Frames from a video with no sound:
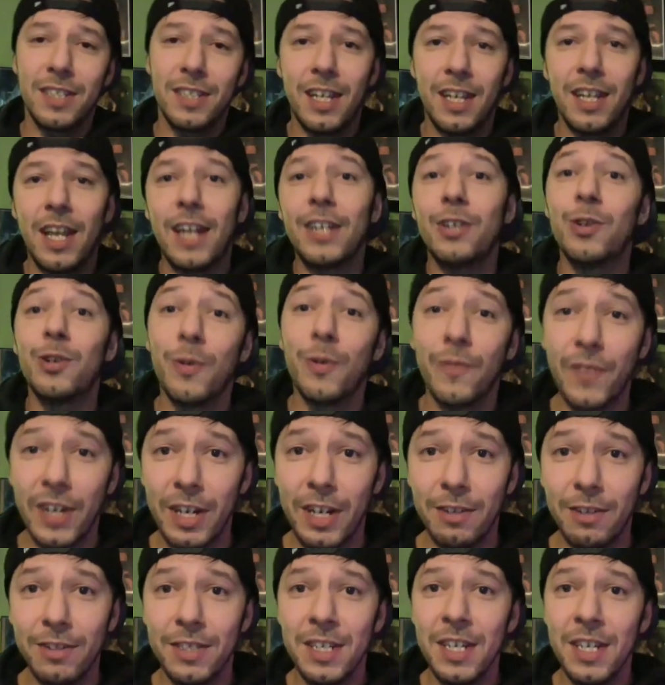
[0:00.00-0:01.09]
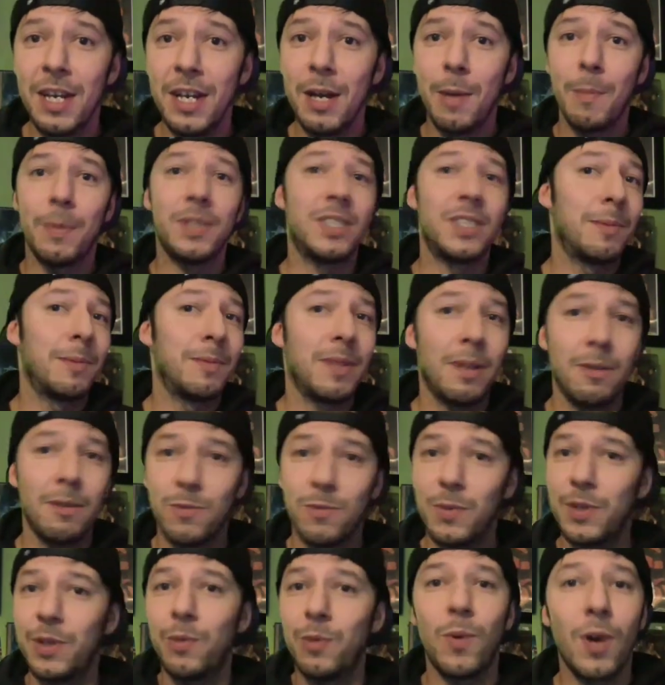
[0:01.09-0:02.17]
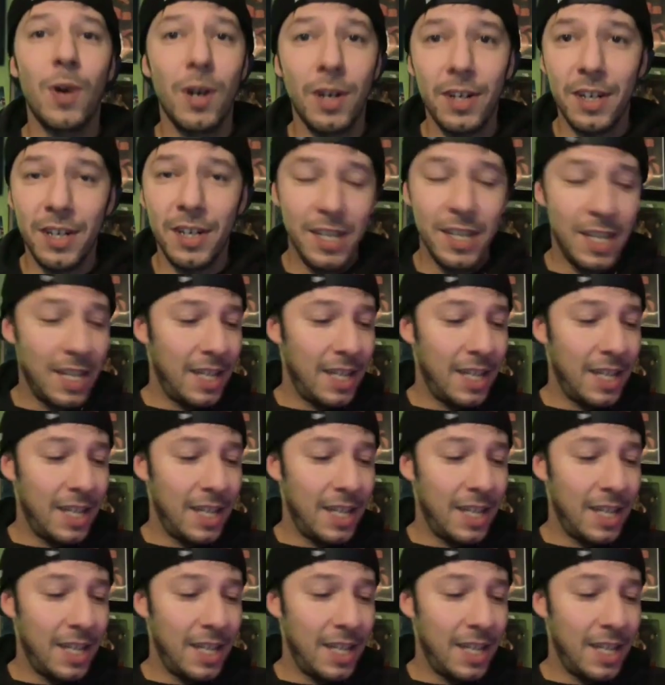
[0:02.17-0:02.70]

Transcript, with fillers: I like doing videos, but sometimes when you work,